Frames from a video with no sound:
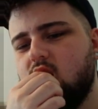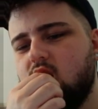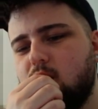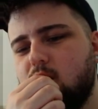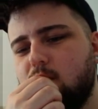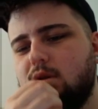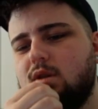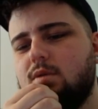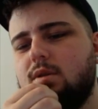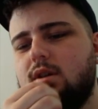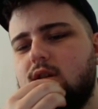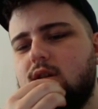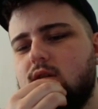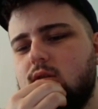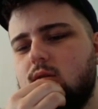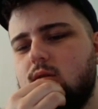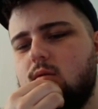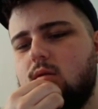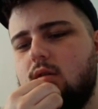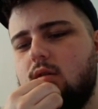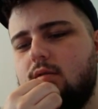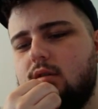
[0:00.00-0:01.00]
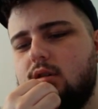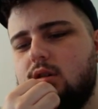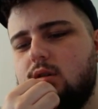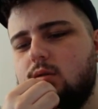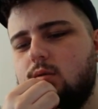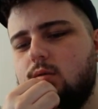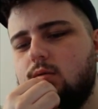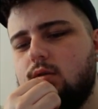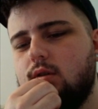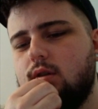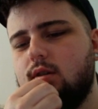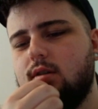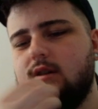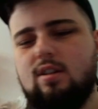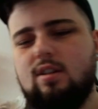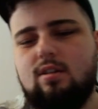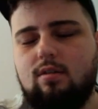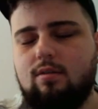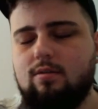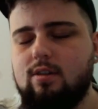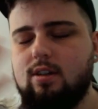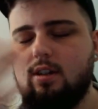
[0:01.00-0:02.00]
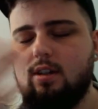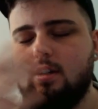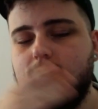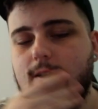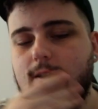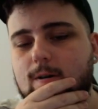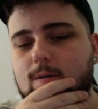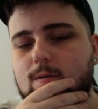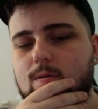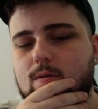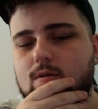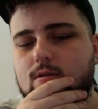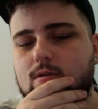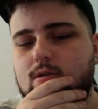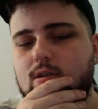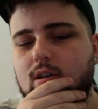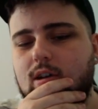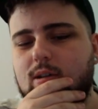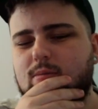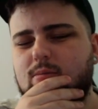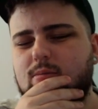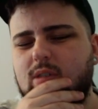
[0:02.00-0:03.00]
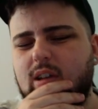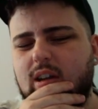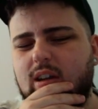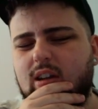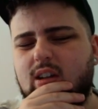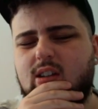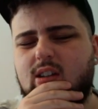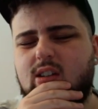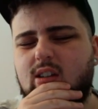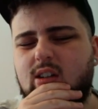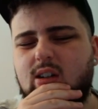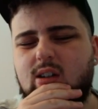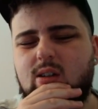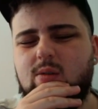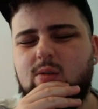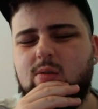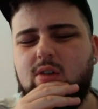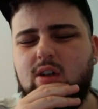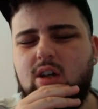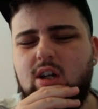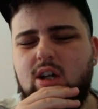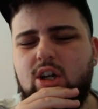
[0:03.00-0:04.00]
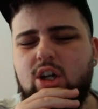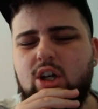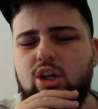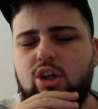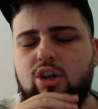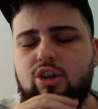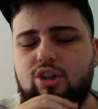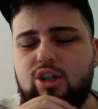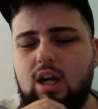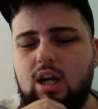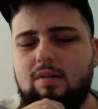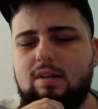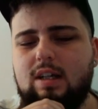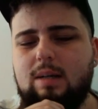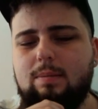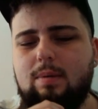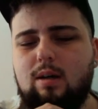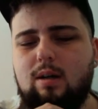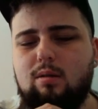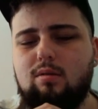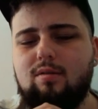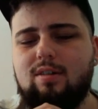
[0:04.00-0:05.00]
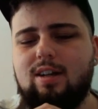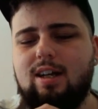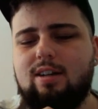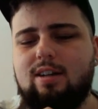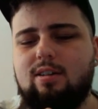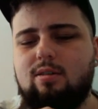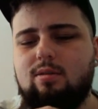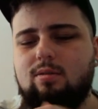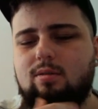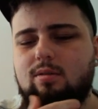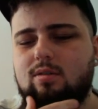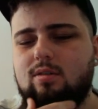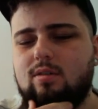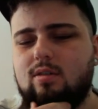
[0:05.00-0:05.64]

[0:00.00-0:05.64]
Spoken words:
Between 2 other children is obviously no. I don't think, no. Sharing a belt with an adult.